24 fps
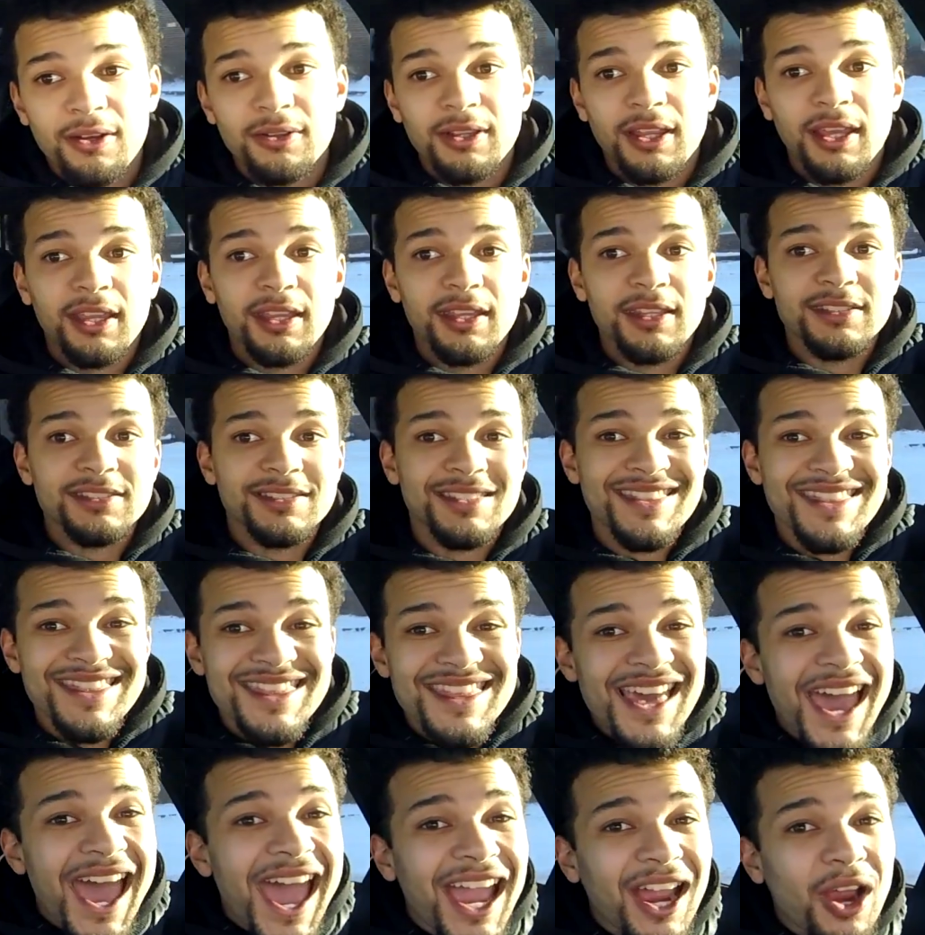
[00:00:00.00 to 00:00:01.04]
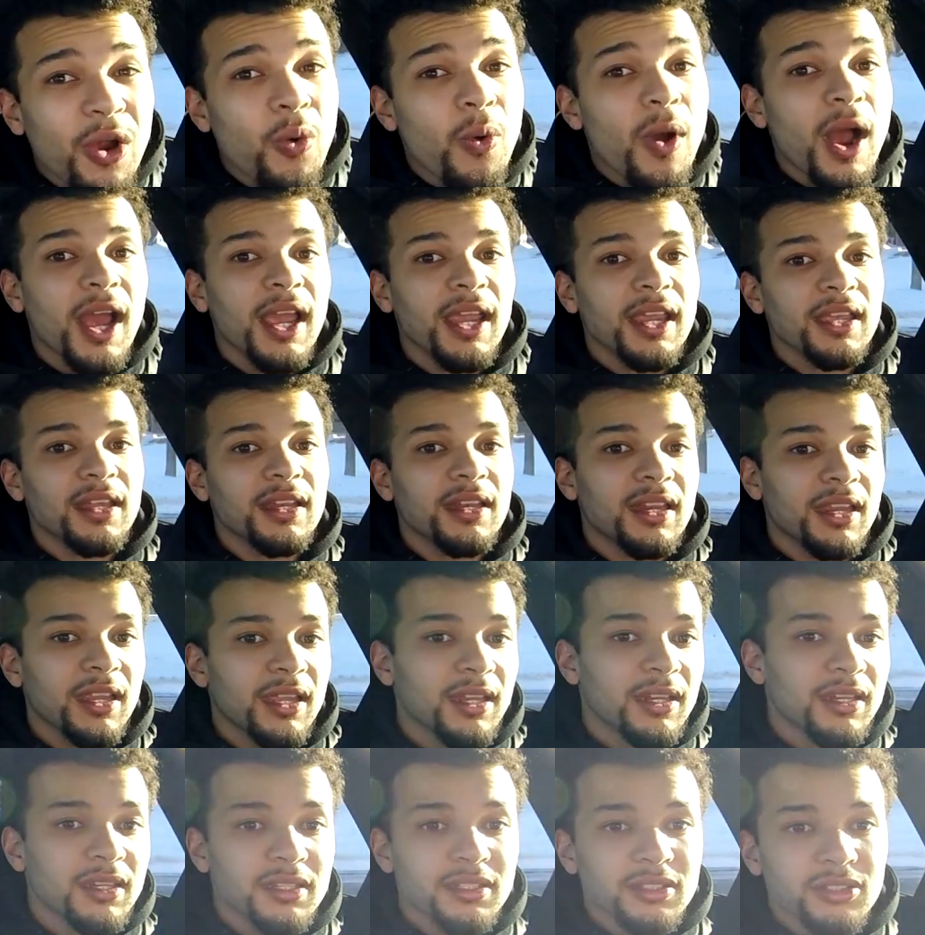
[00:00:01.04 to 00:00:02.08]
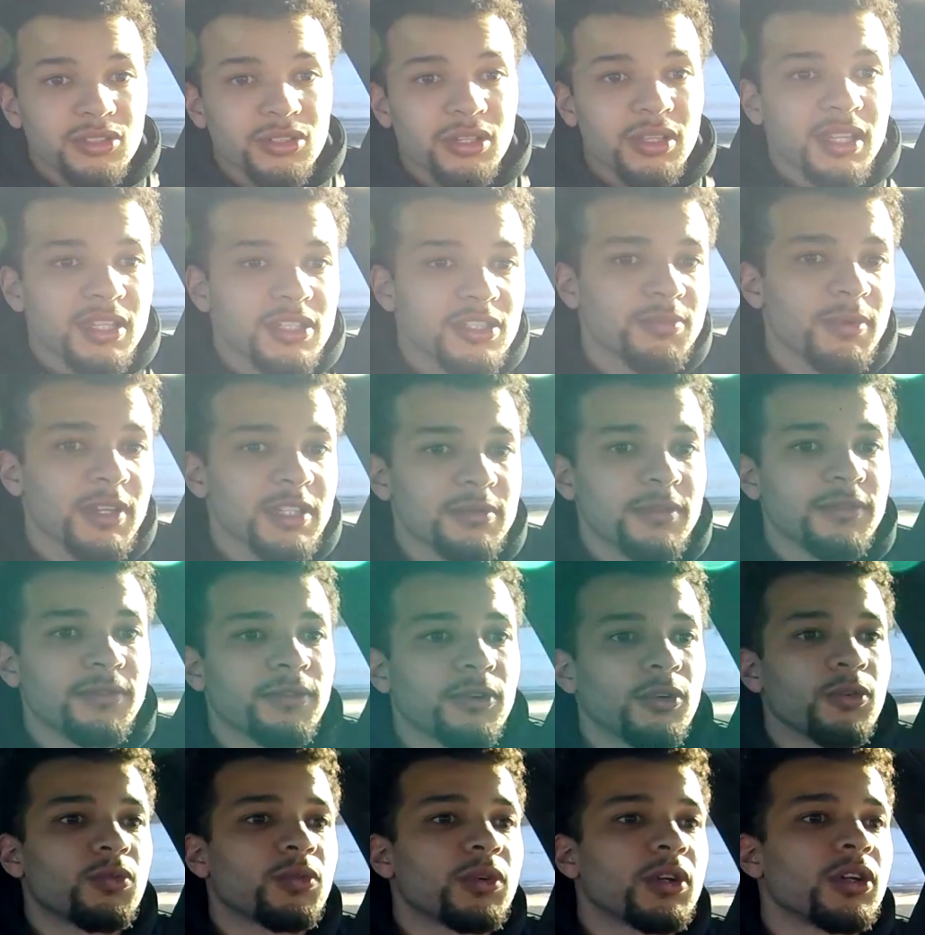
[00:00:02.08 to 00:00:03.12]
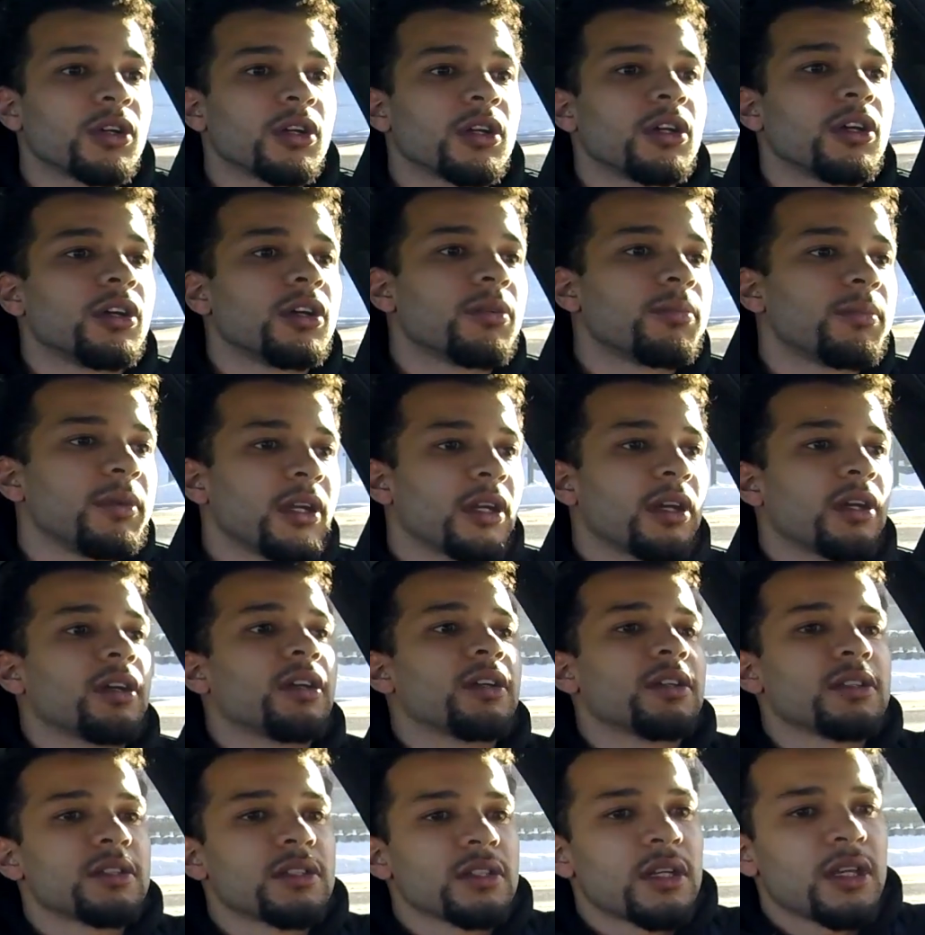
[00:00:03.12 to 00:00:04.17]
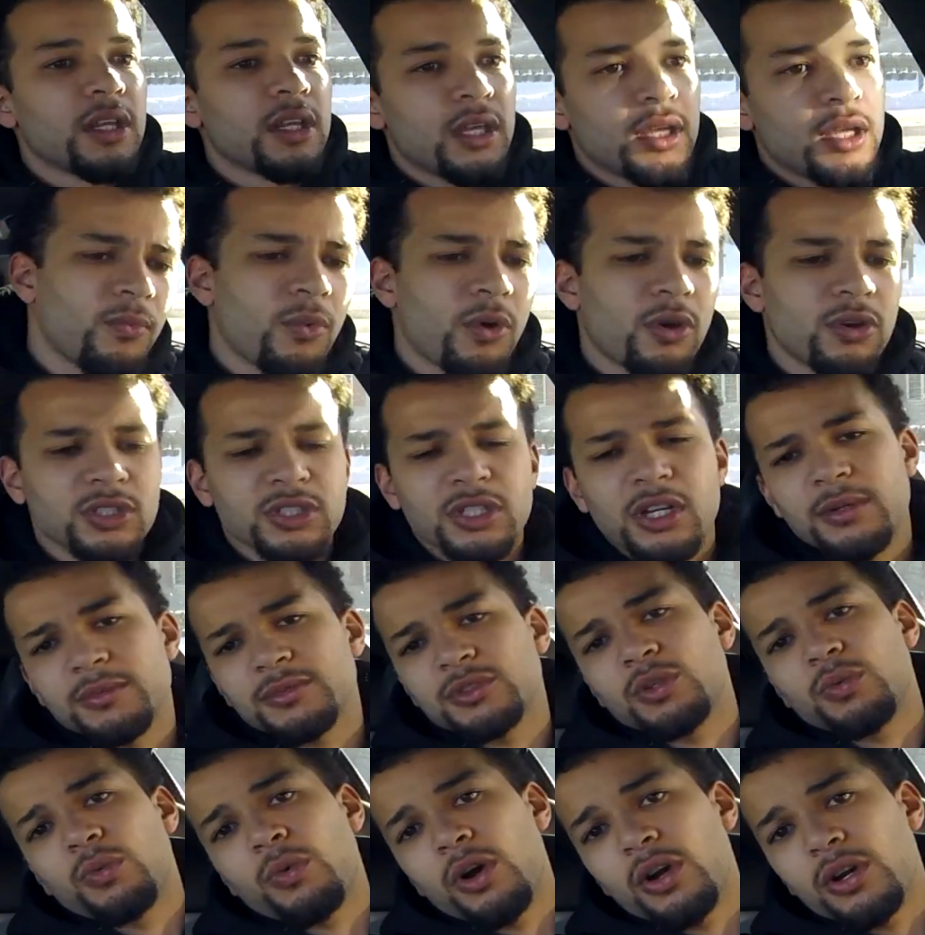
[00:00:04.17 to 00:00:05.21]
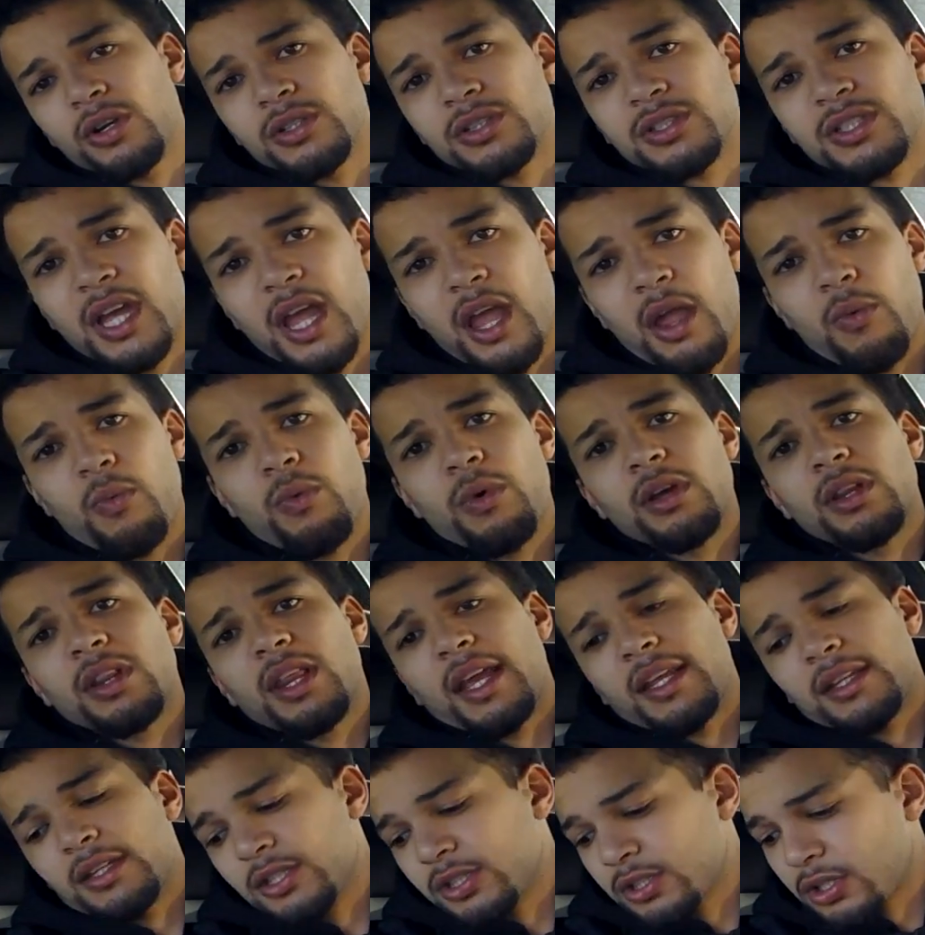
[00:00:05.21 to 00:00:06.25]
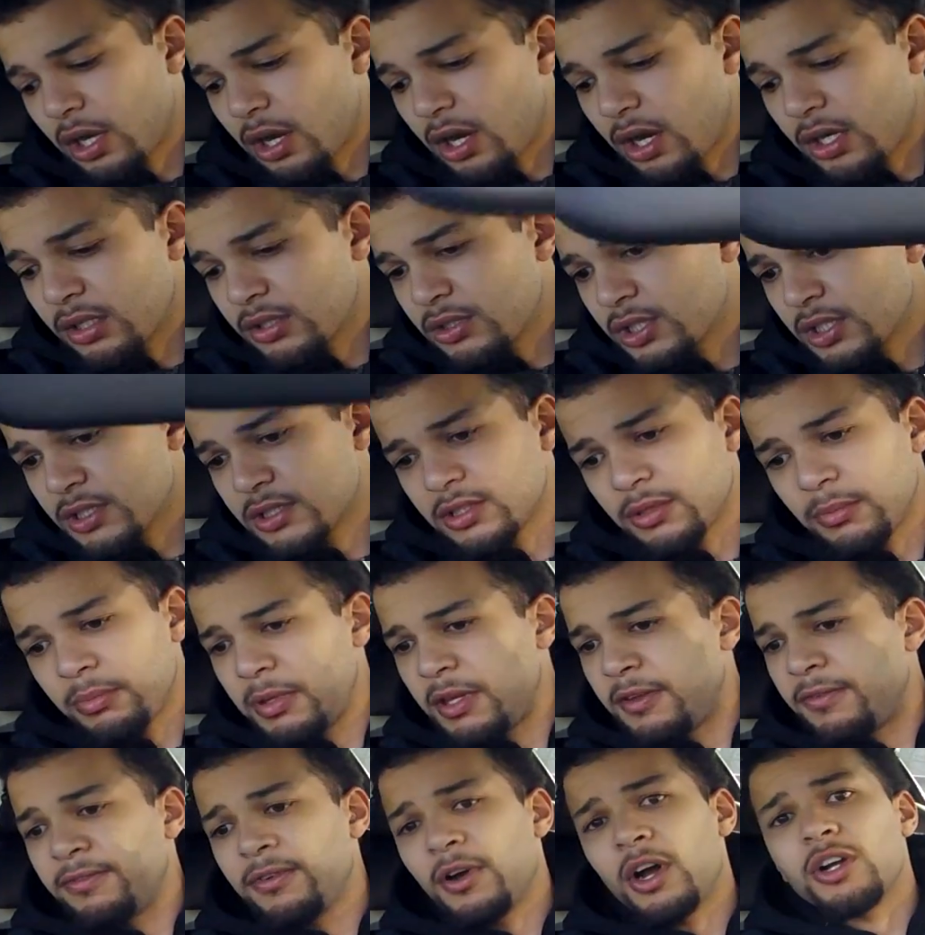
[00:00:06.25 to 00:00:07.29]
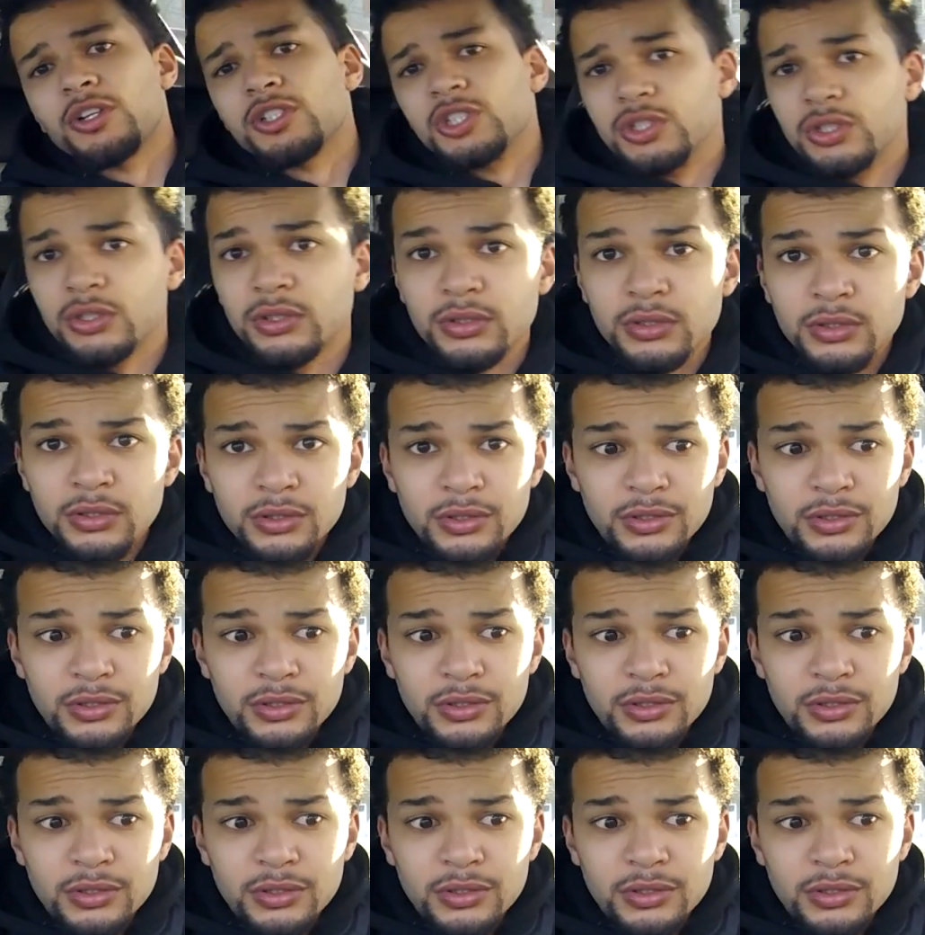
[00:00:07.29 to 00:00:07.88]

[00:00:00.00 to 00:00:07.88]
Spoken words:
Like, it's that quiet, and you know, that just makes me feel real good, because worst comes to worst, I would like this car just to be functional.